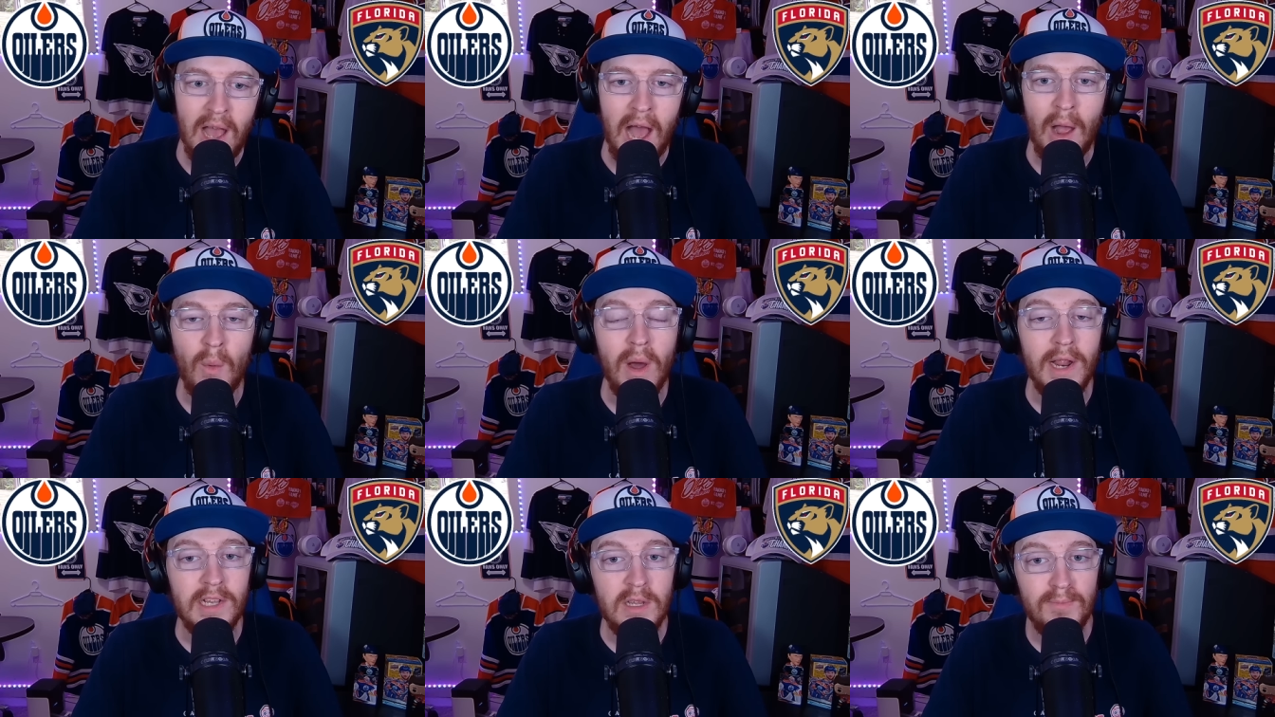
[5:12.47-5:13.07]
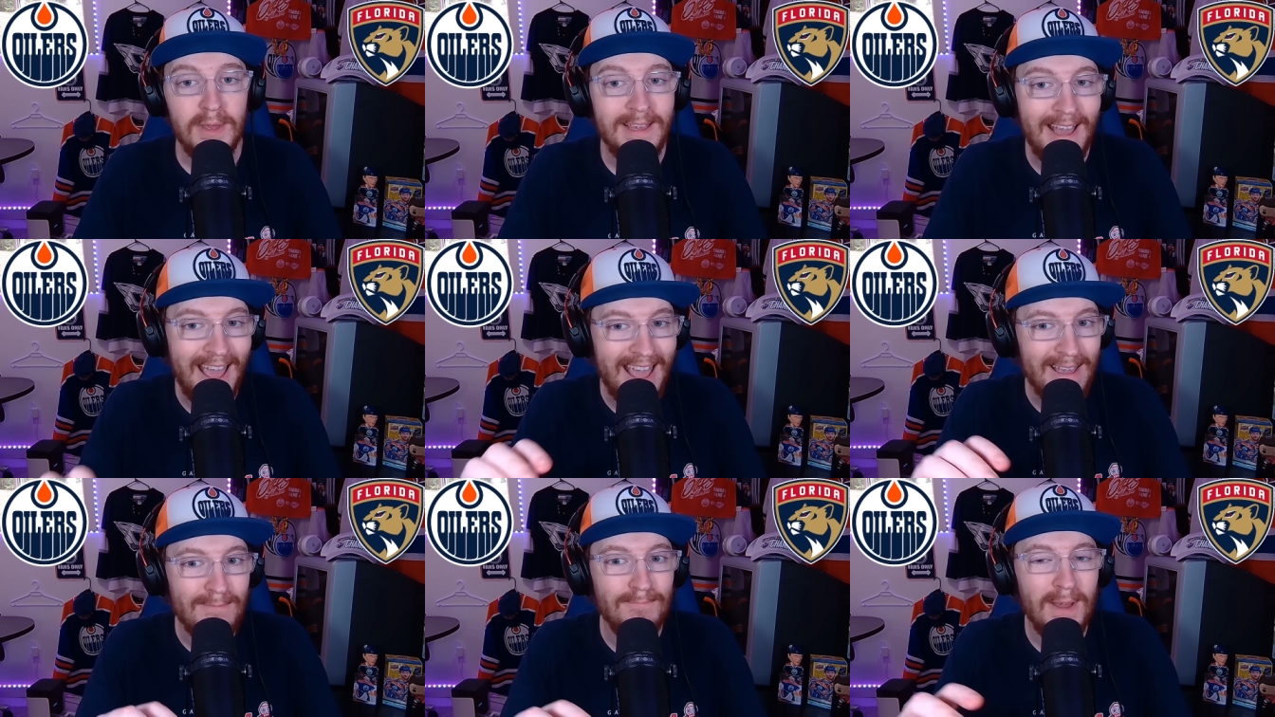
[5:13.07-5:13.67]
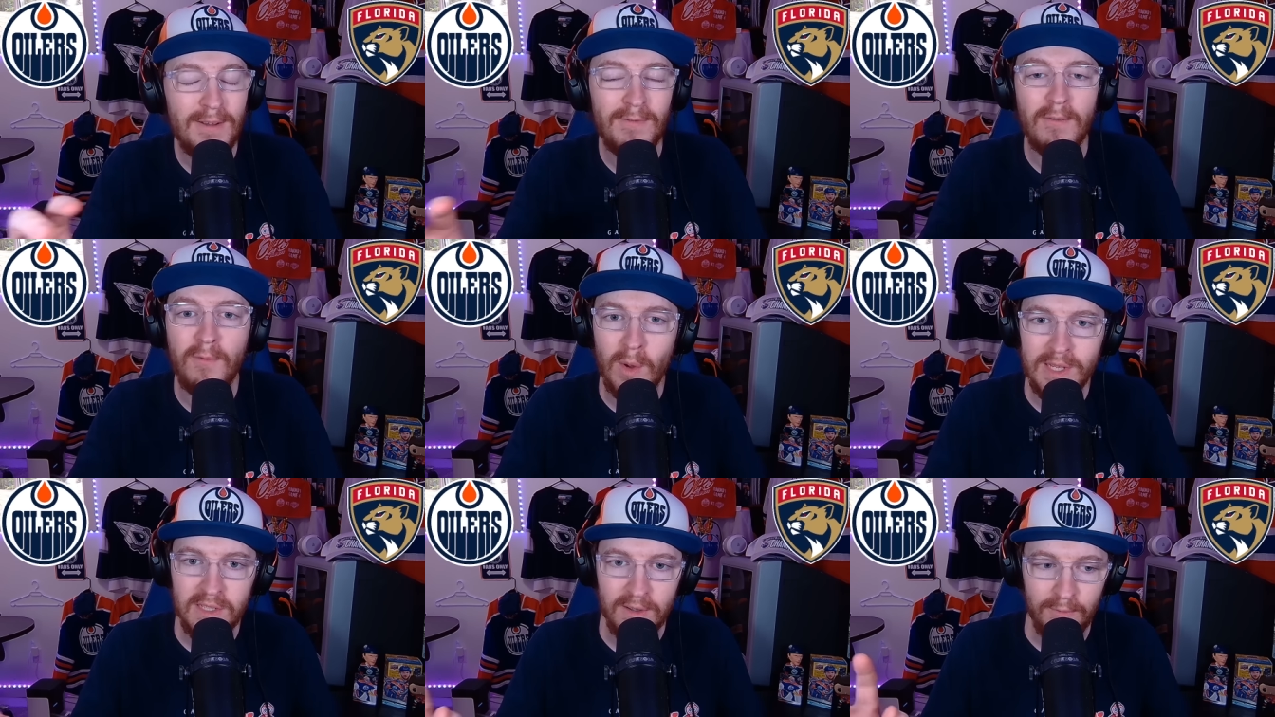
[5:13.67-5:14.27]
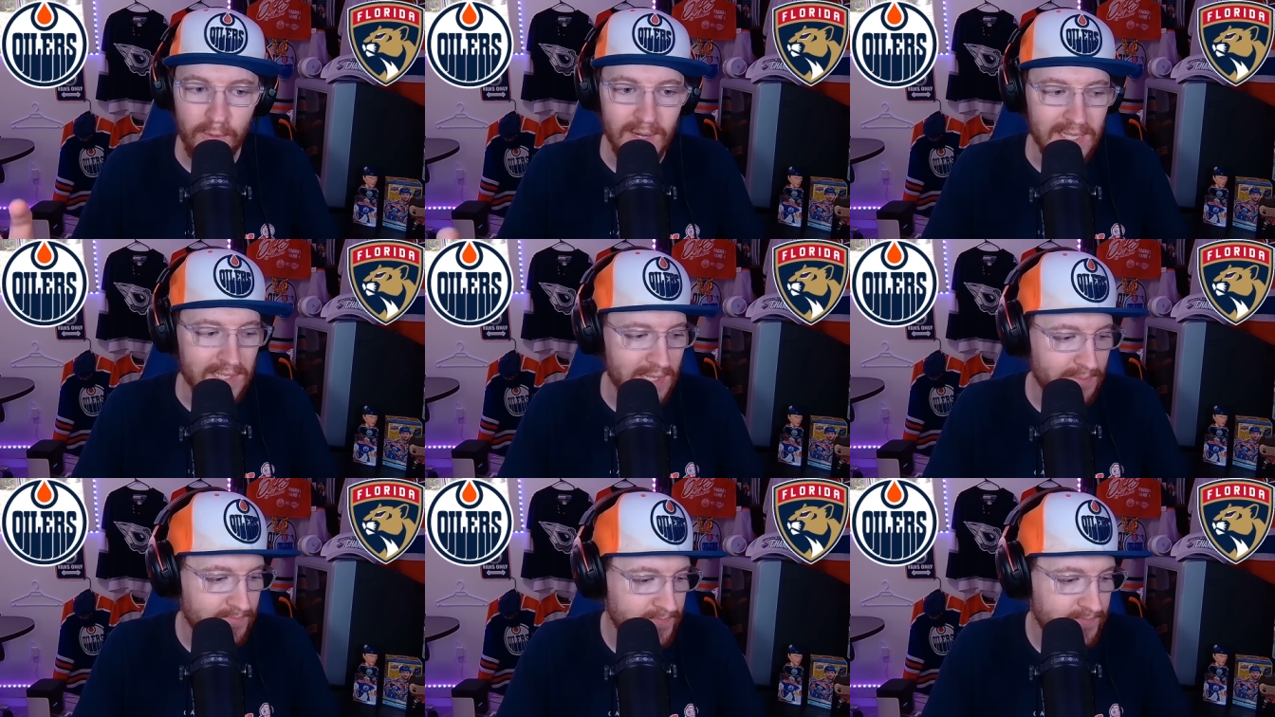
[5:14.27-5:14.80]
I wanted to be a bit of a voice of reason.